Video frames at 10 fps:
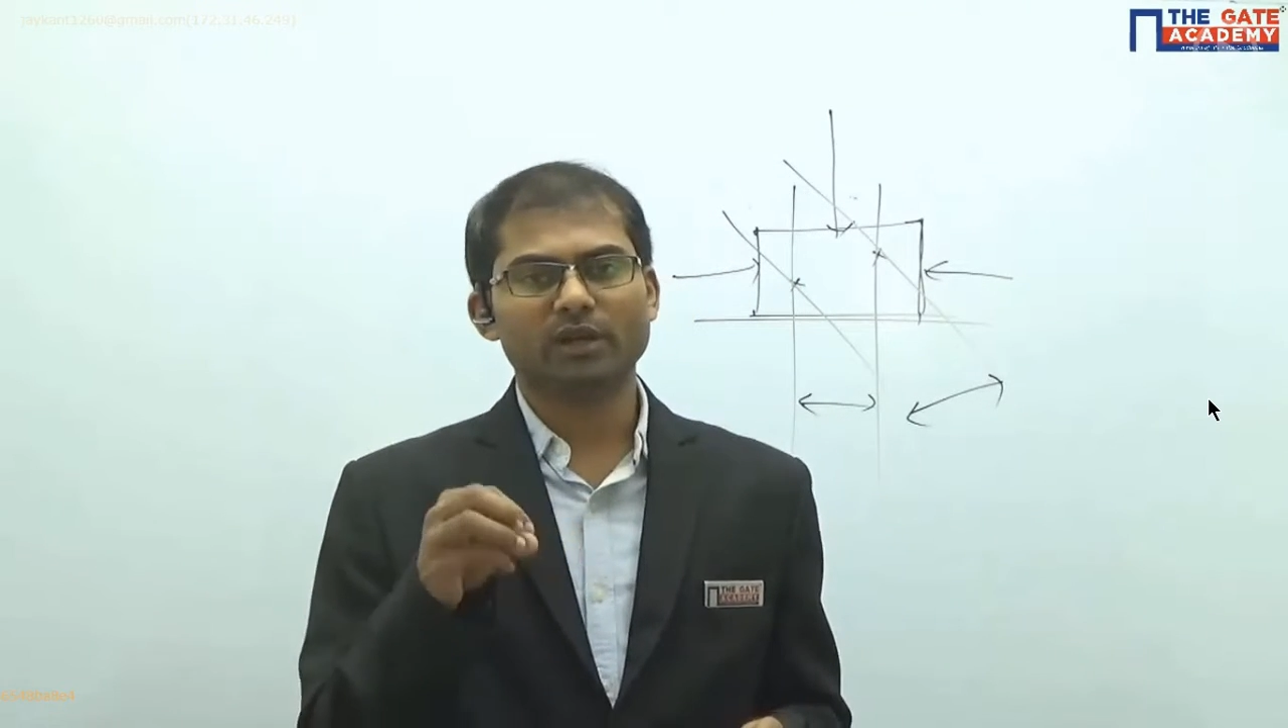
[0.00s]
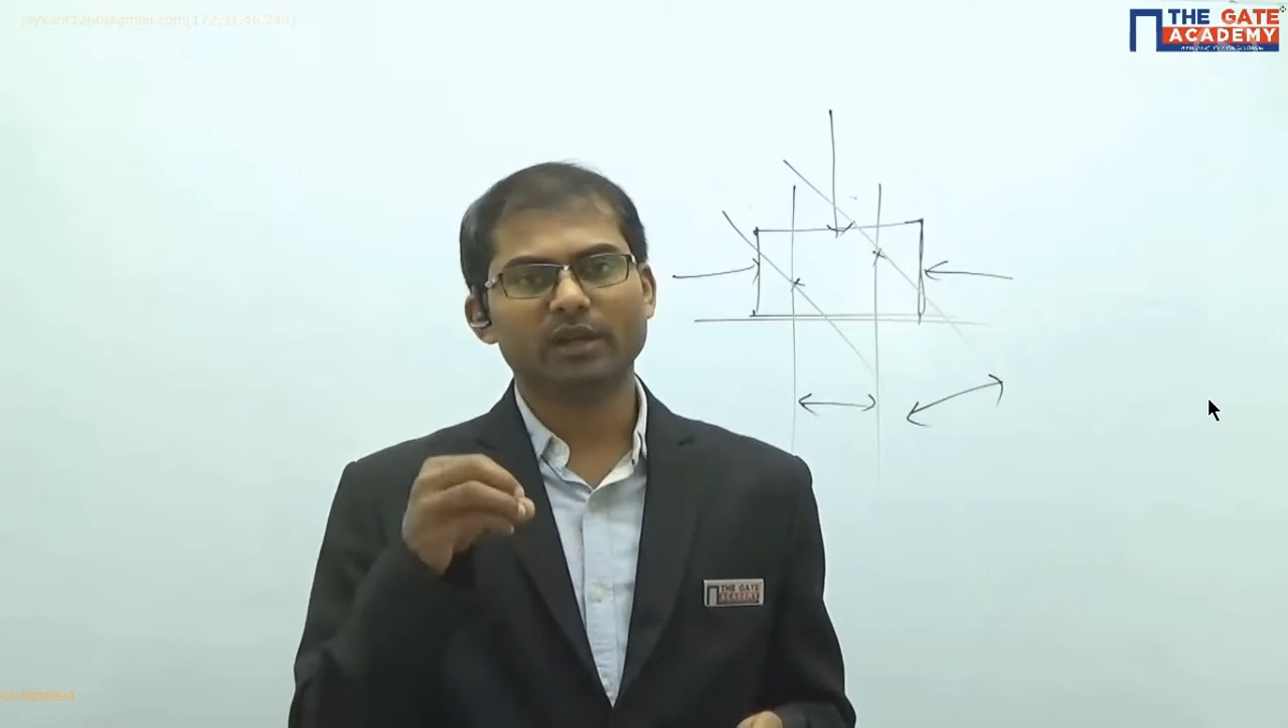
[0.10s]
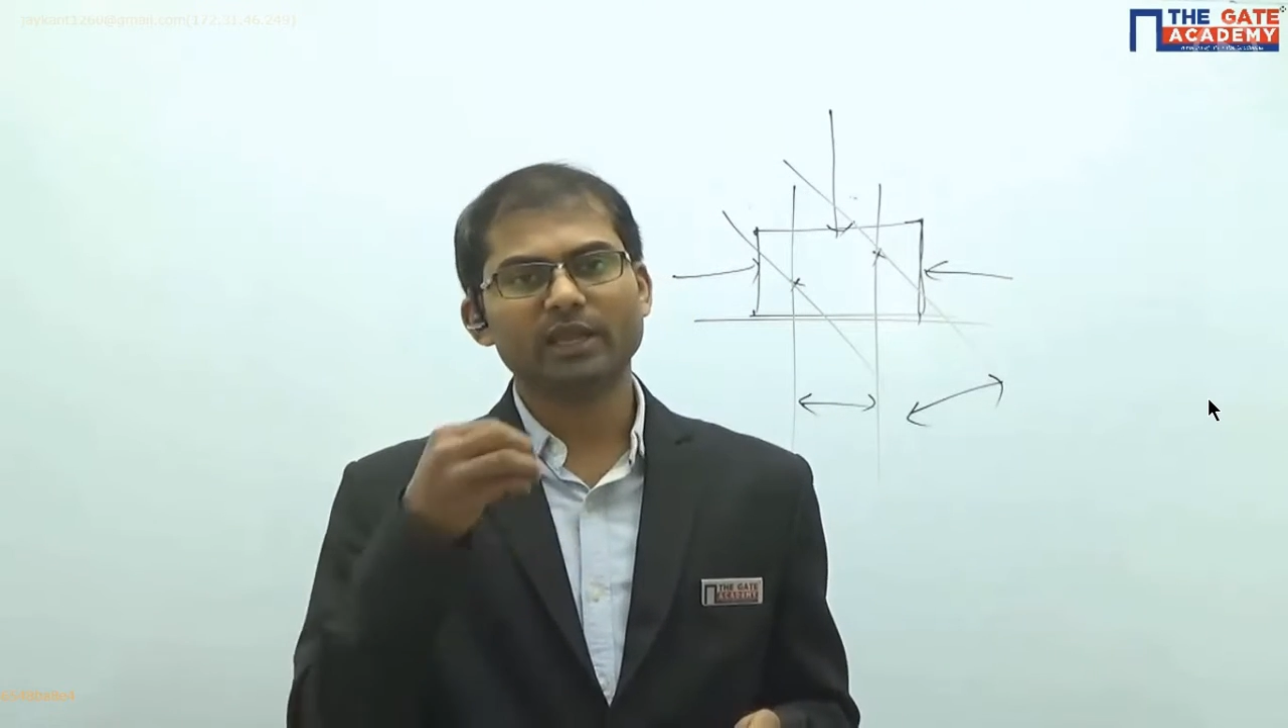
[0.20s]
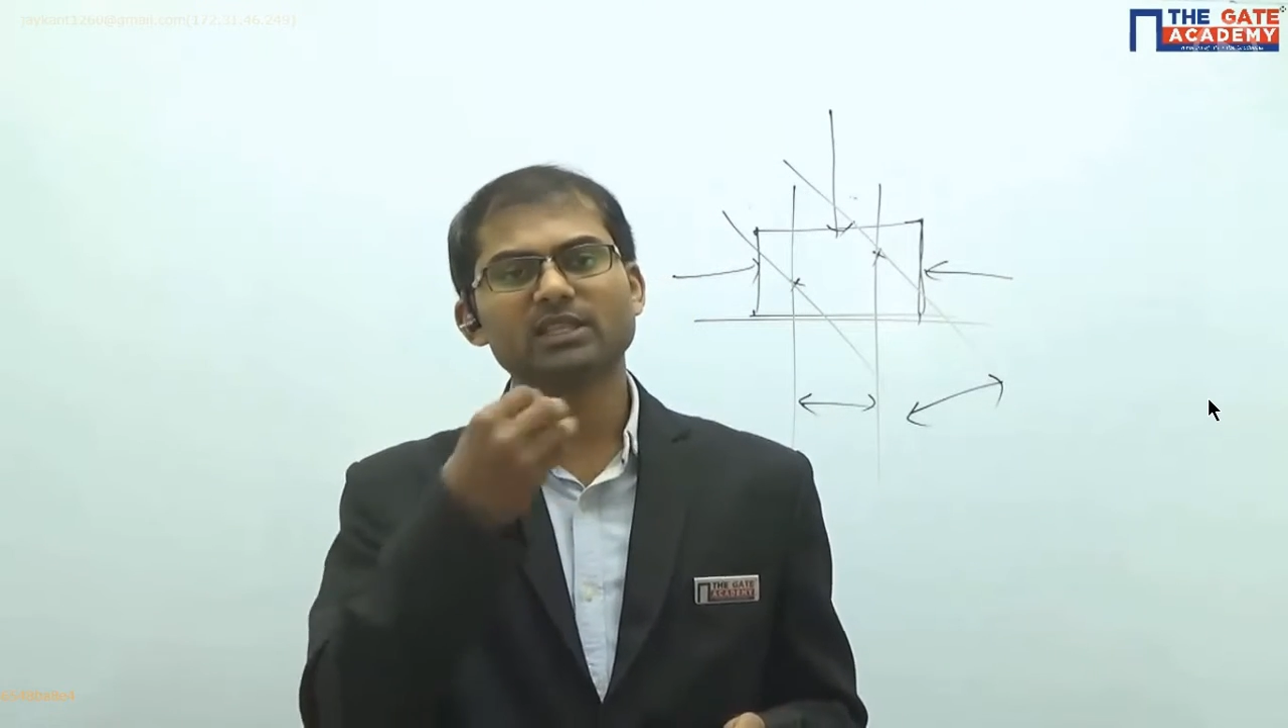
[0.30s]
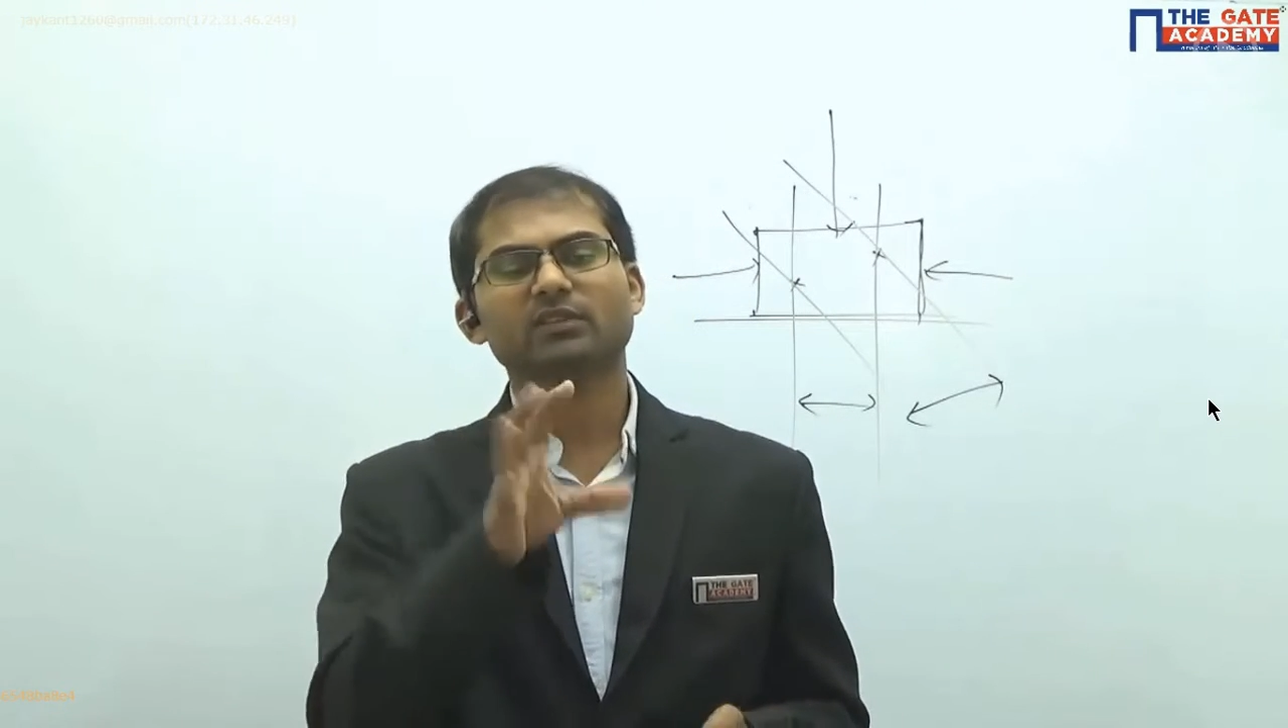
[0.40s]

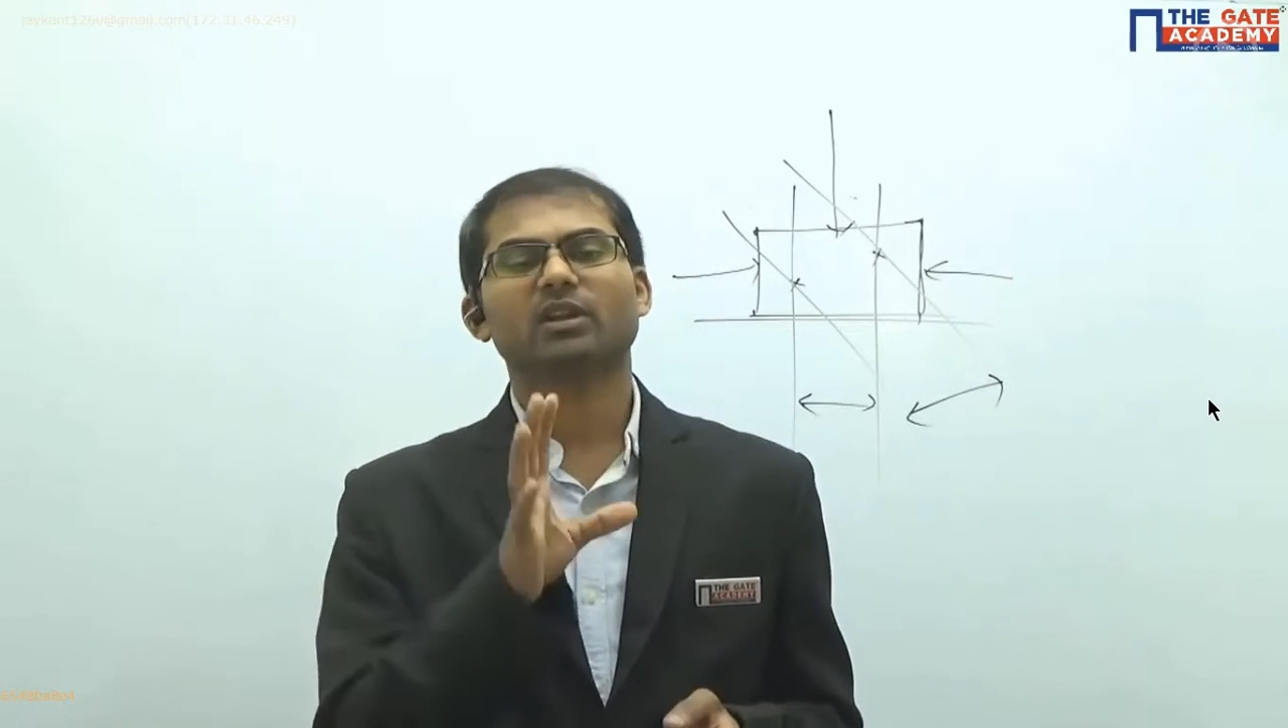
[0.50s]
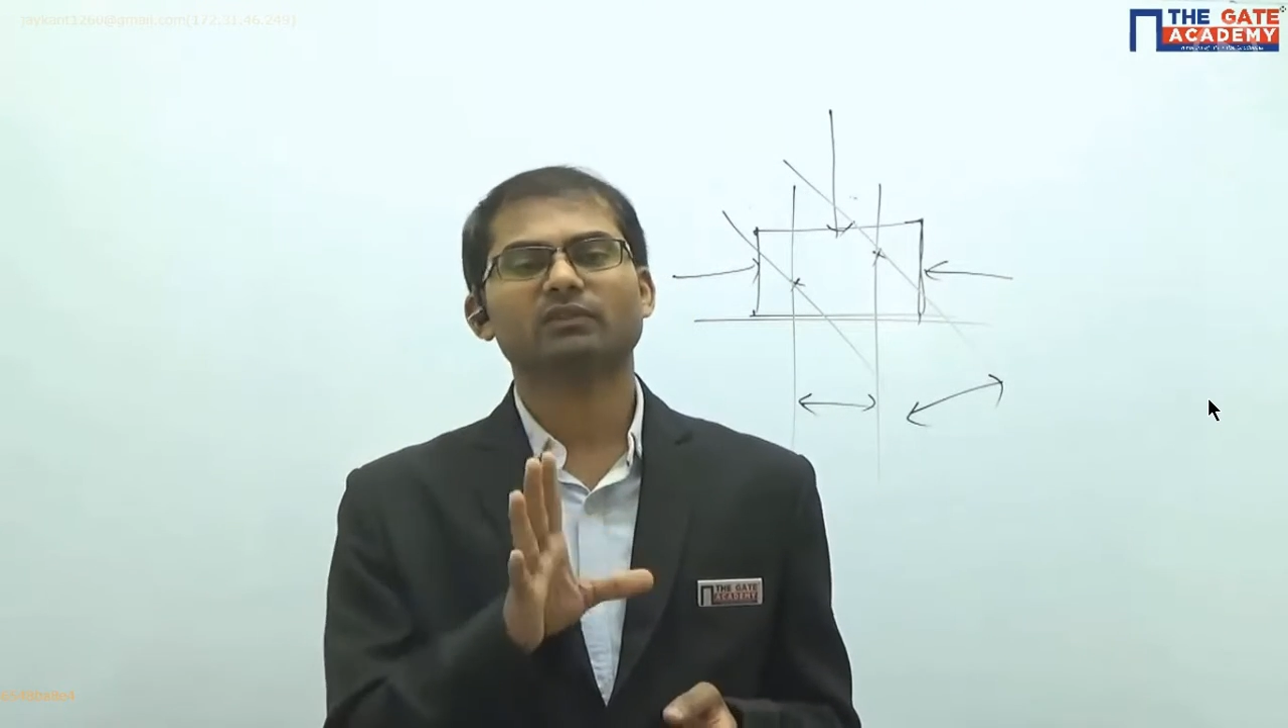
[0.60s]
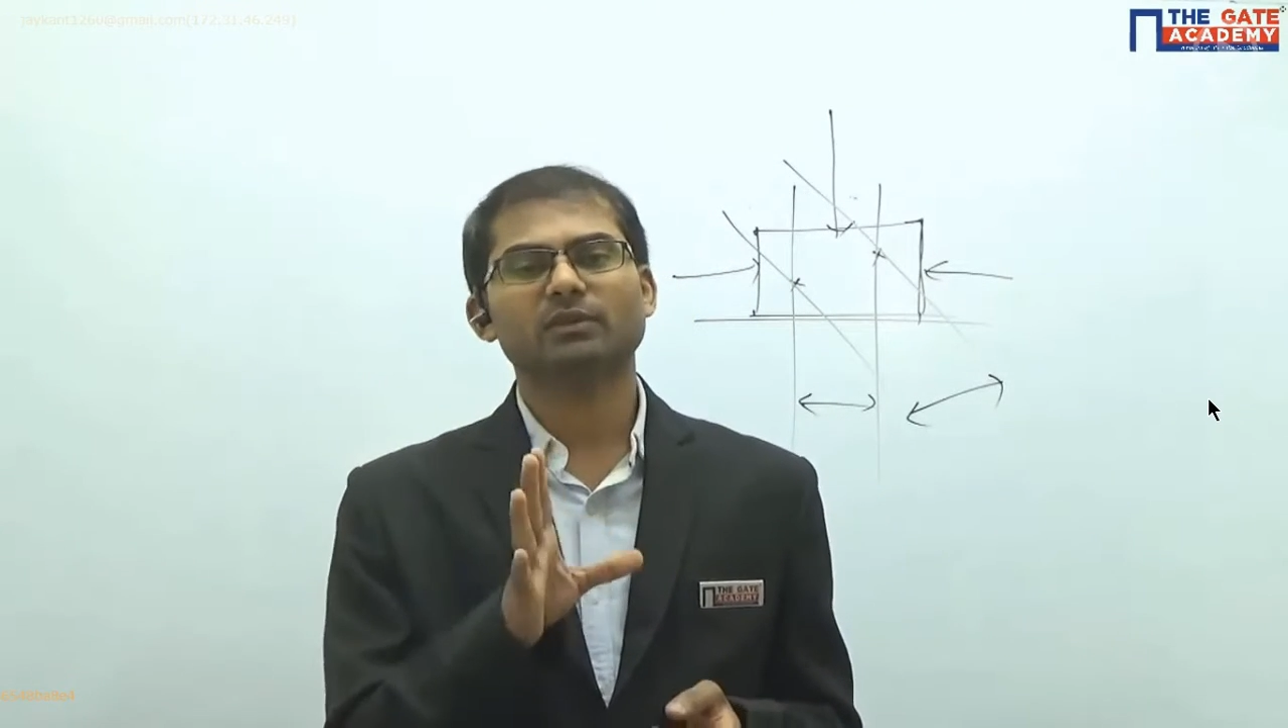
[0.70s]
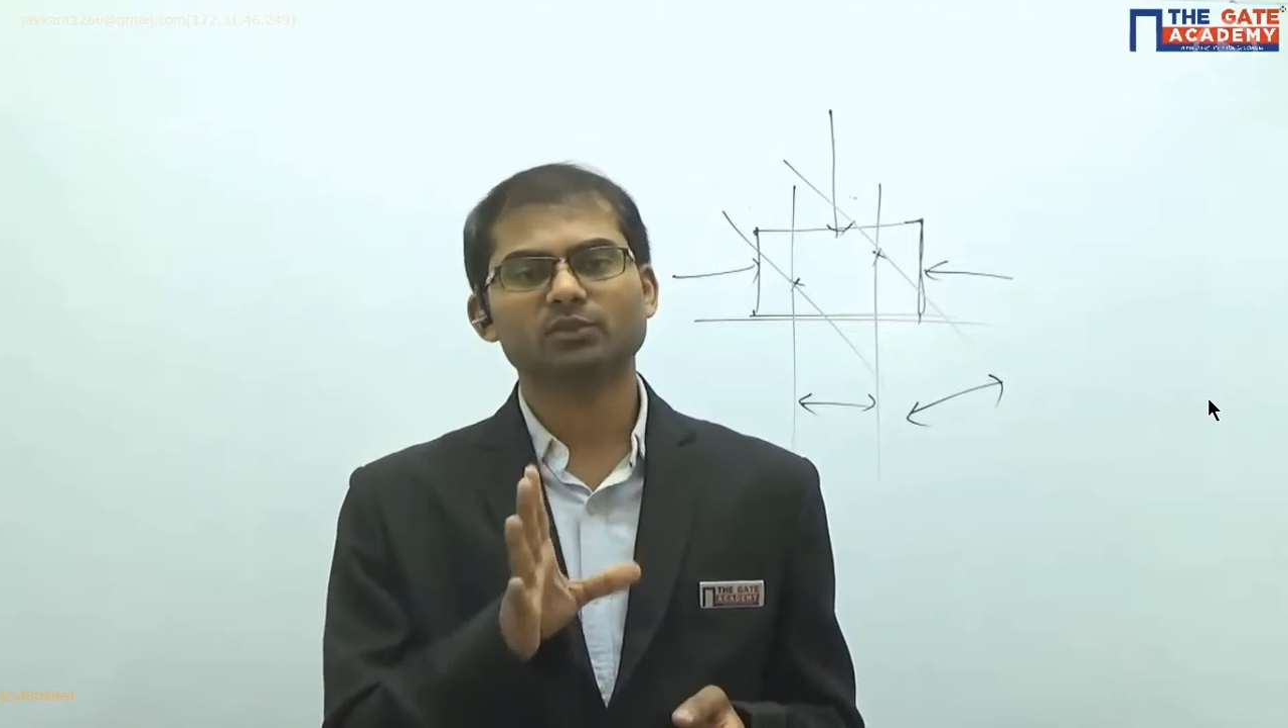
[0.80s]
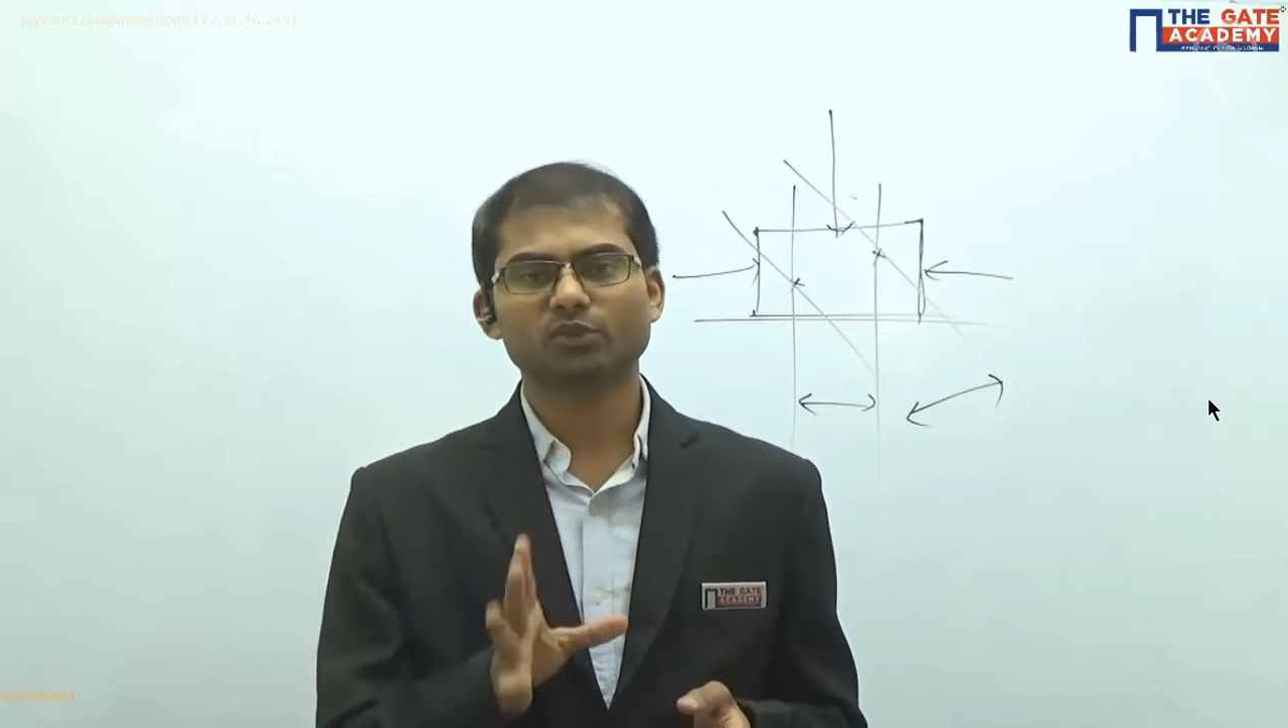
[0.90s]
Neither one
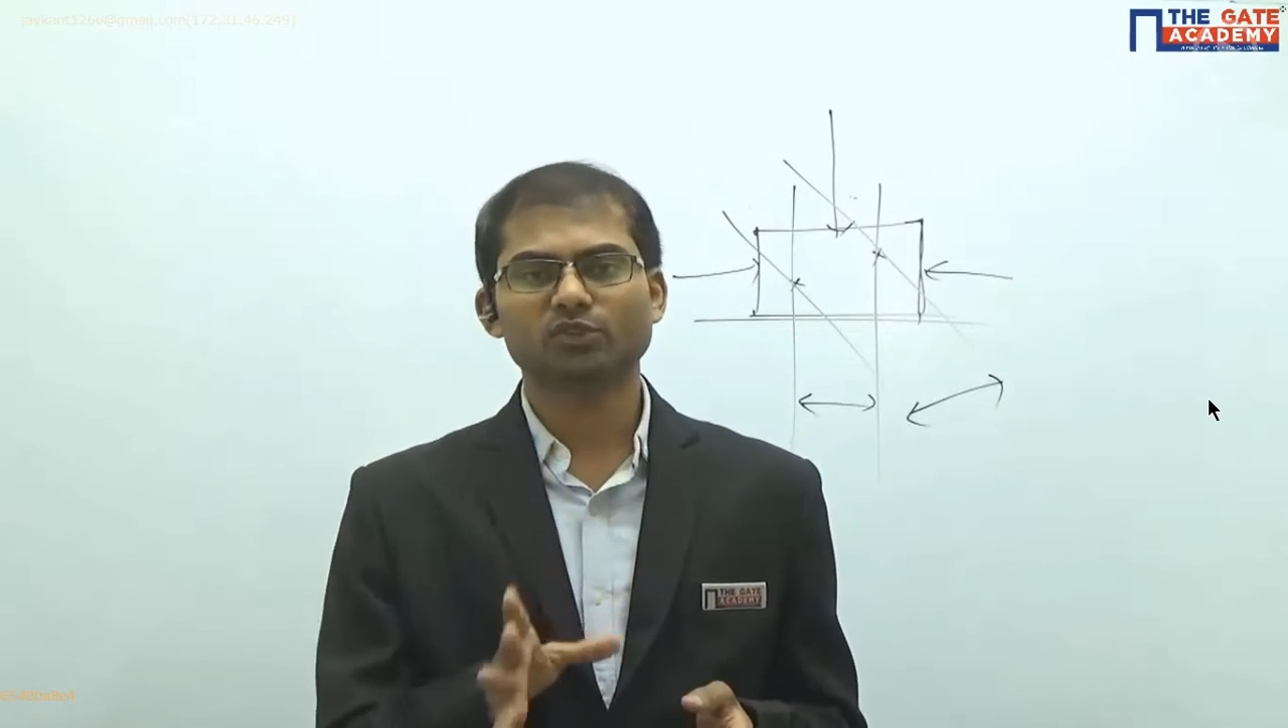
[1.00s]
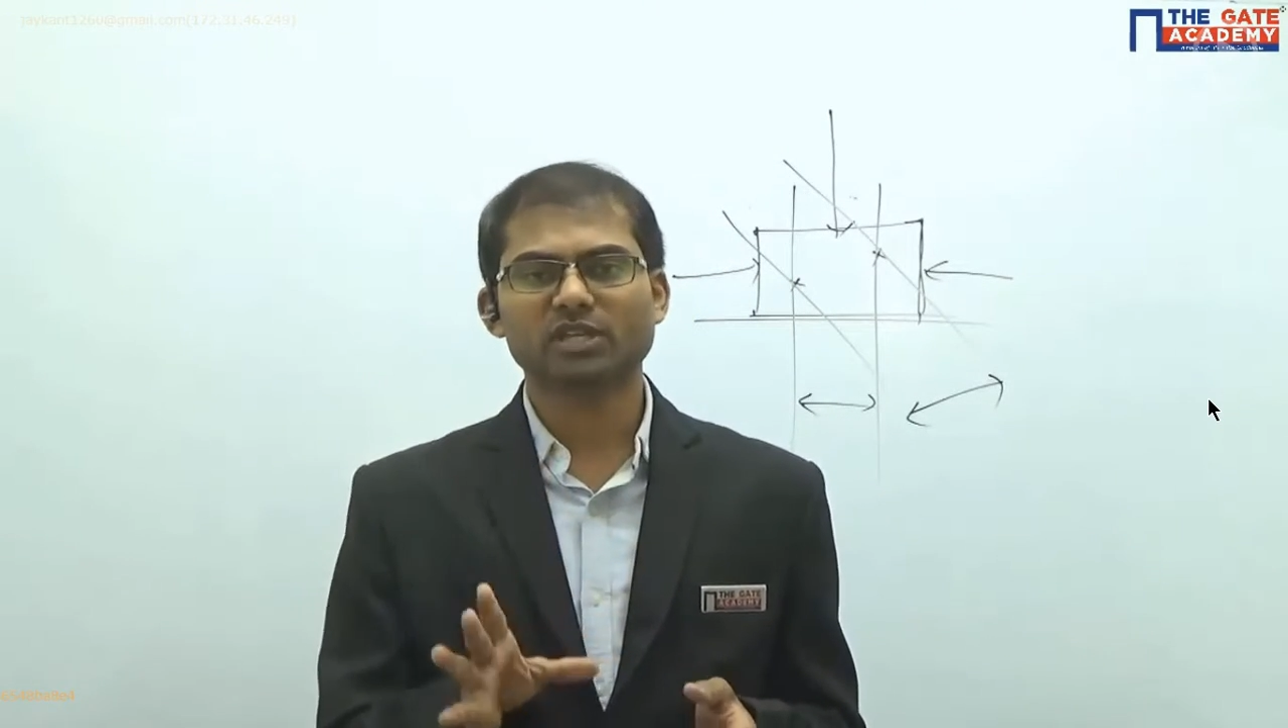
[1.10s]
of them should